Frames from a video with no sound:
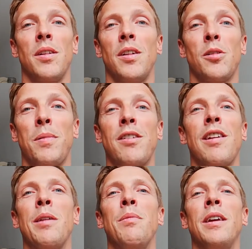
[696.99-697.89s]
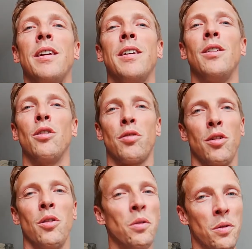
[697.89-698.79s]
especially be
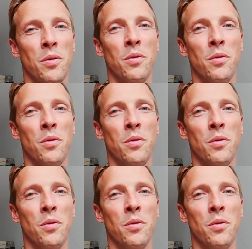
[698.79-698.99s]
useful